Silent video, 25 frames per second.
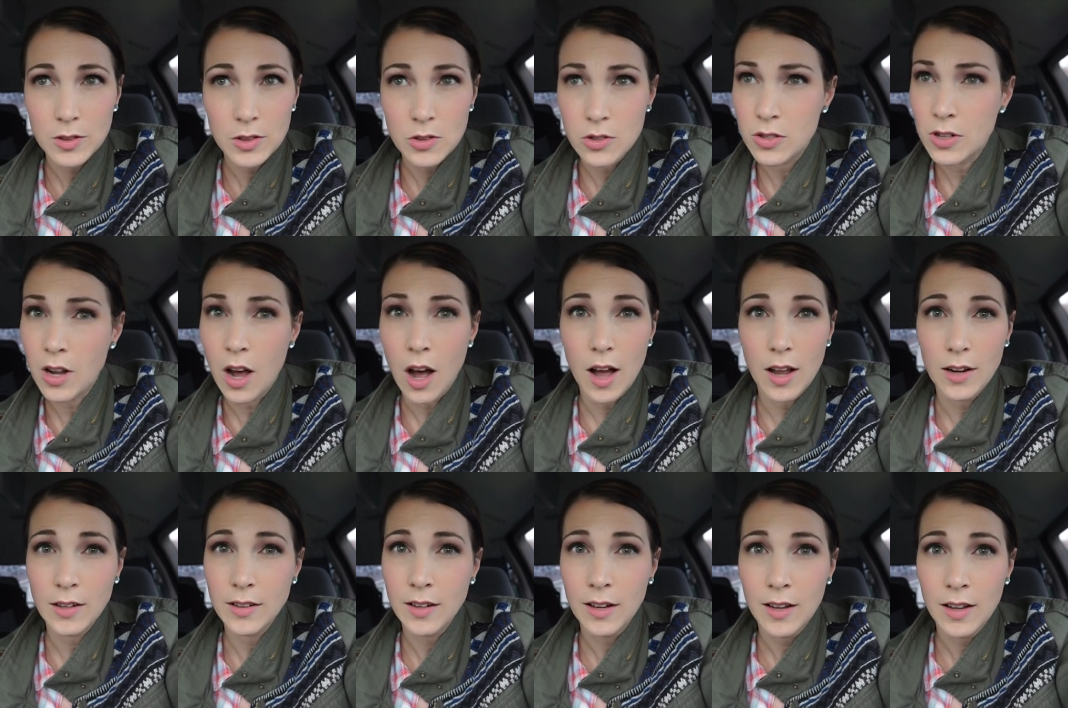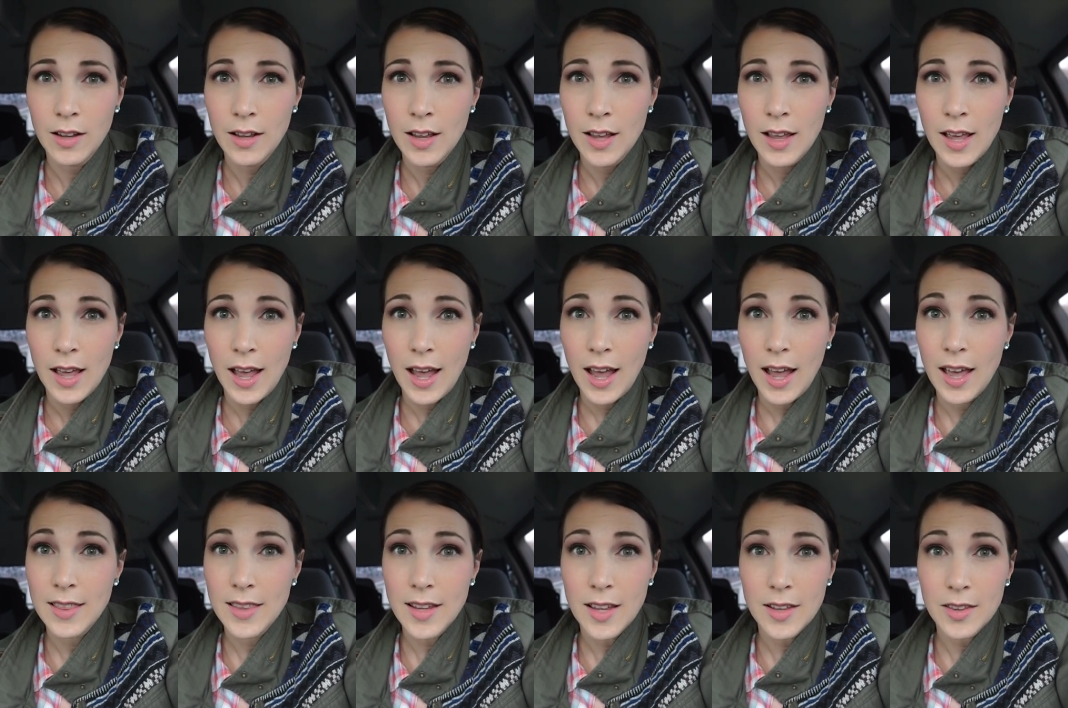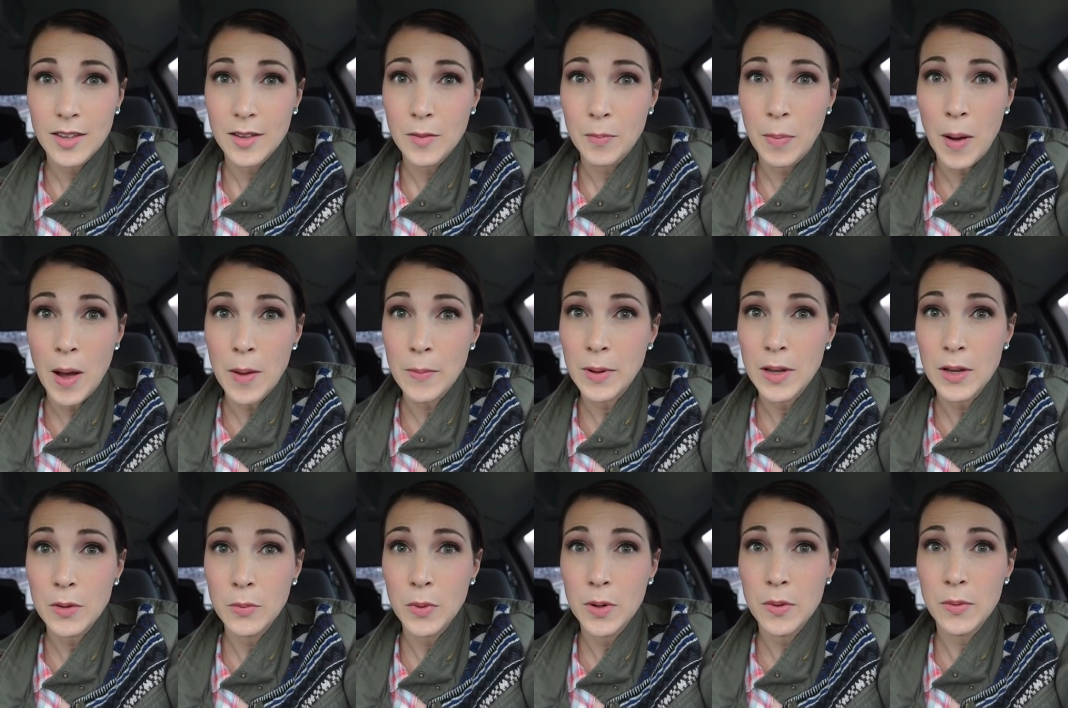It's gone and then the
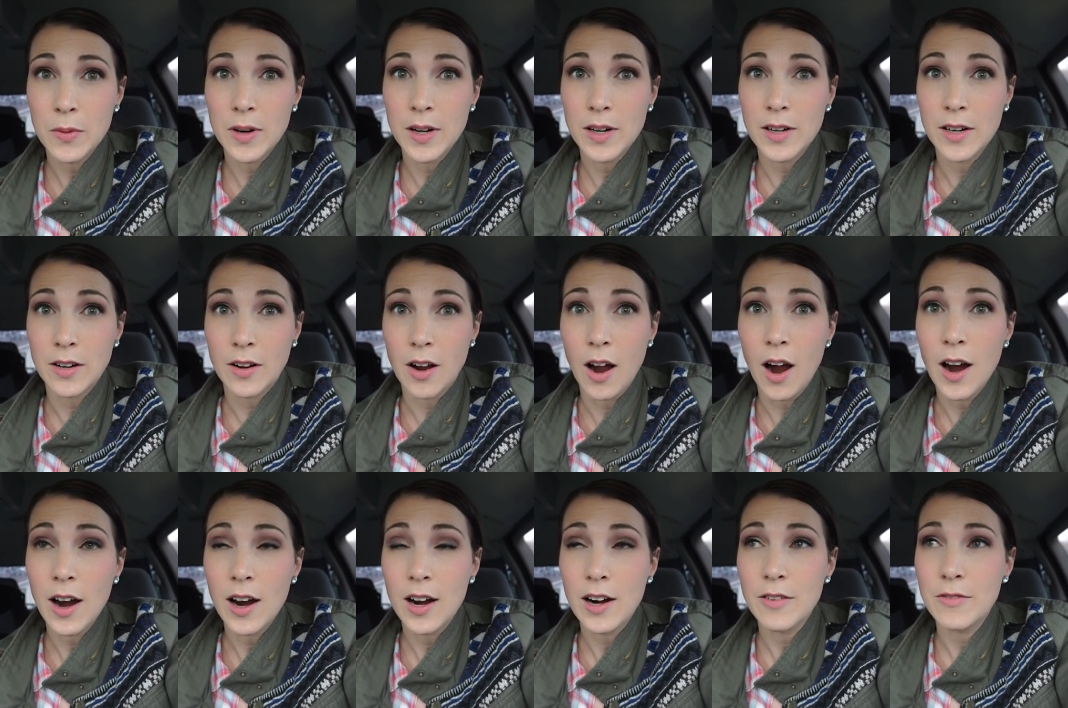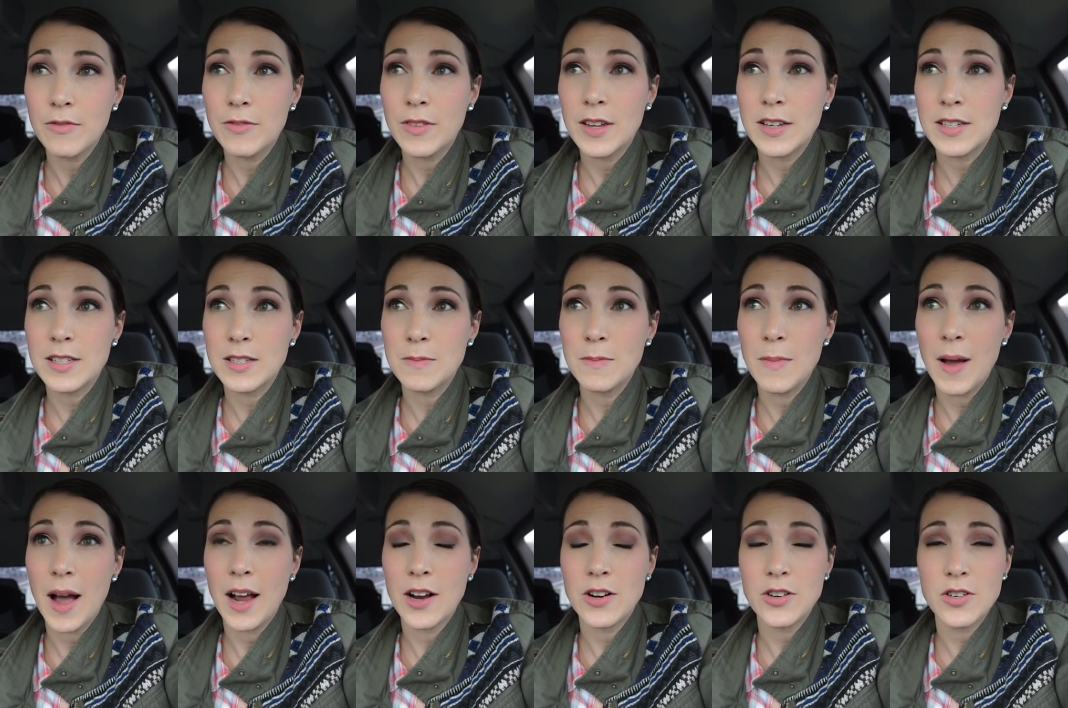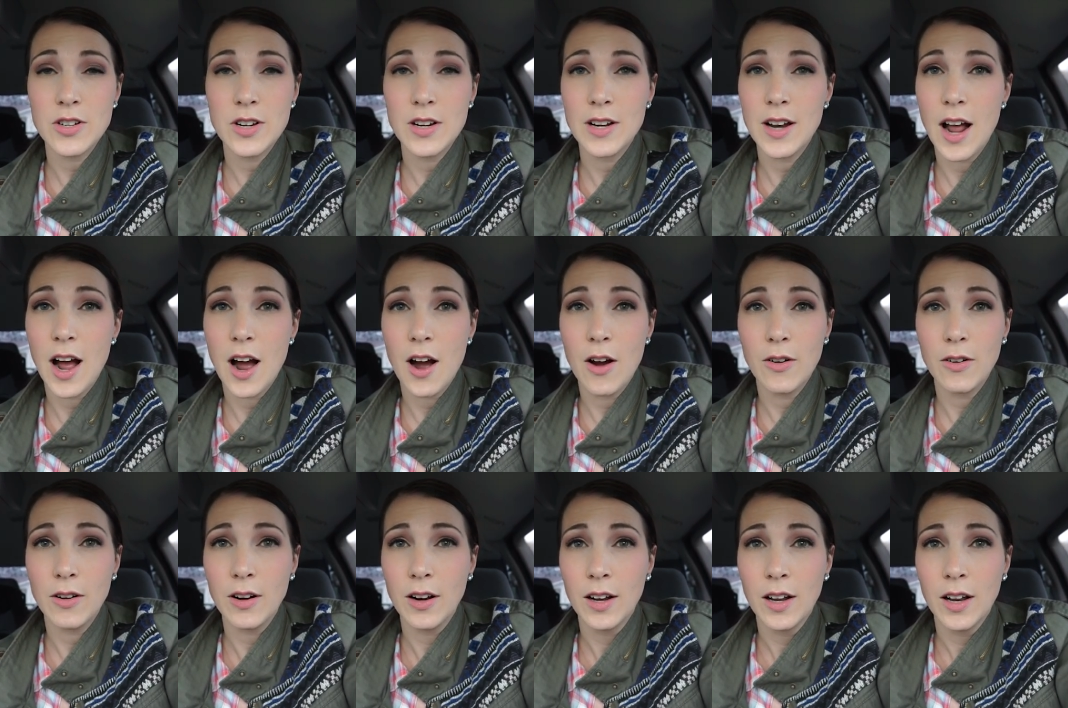pumpkin we were gonna carve, they smashed it
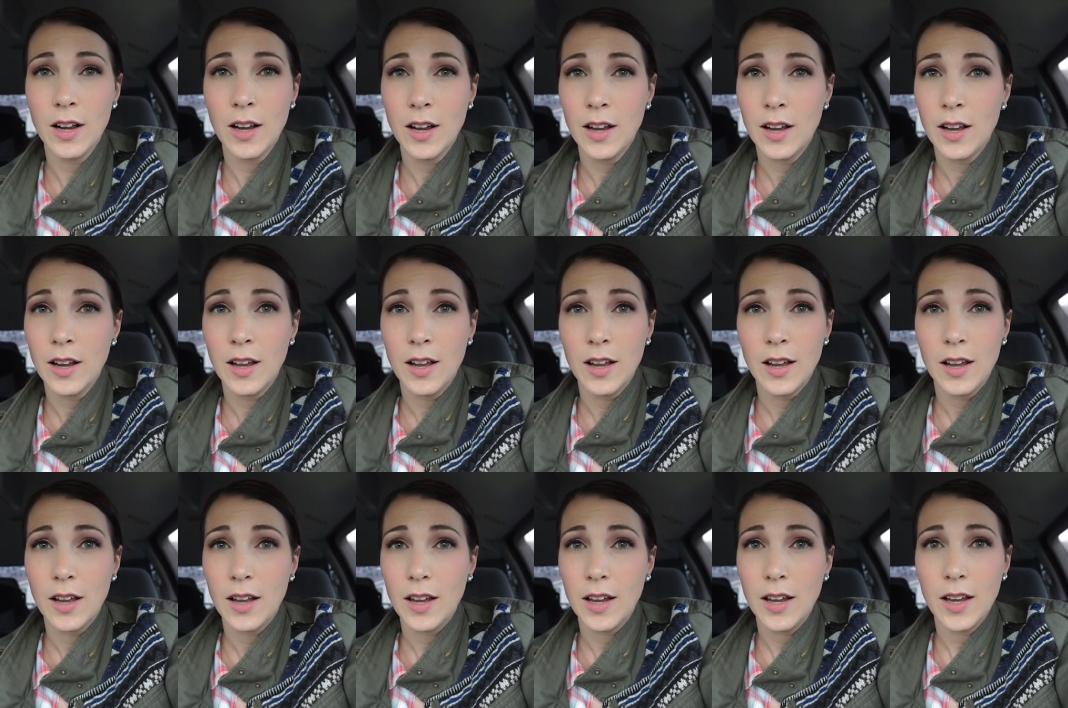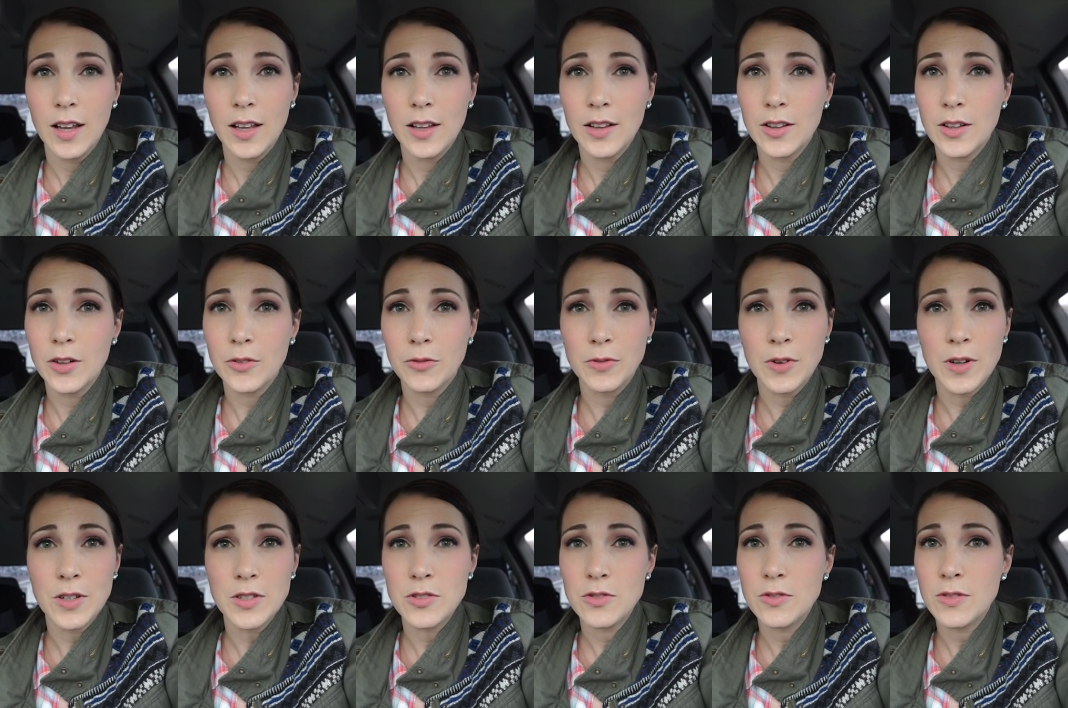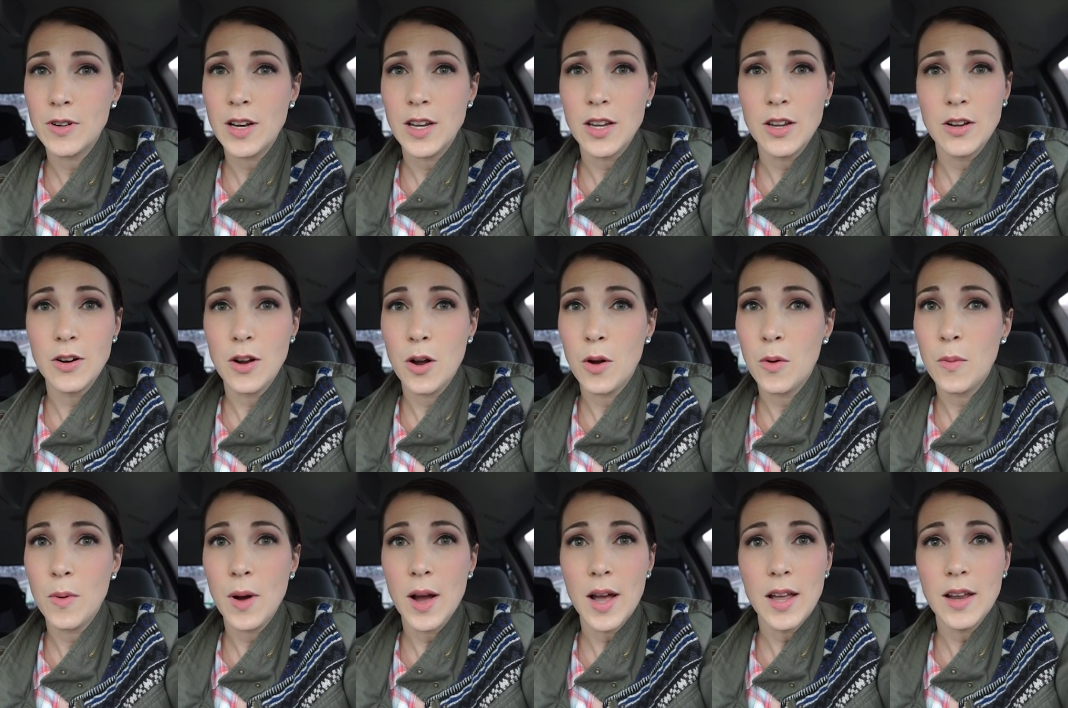out in the front street. You
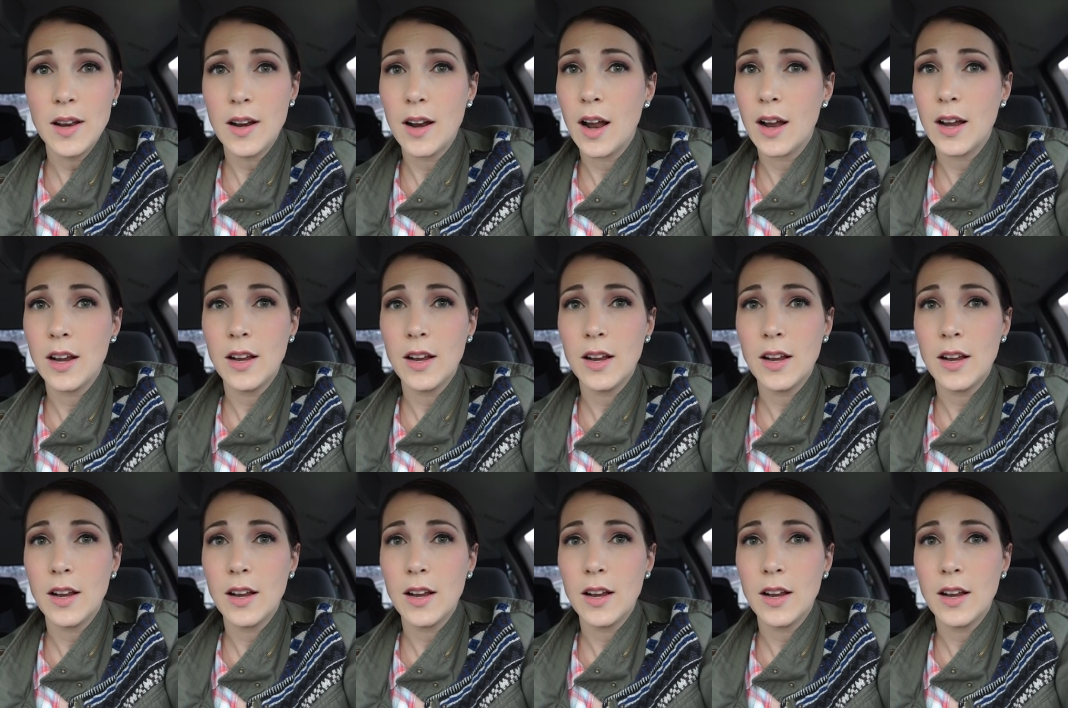know what?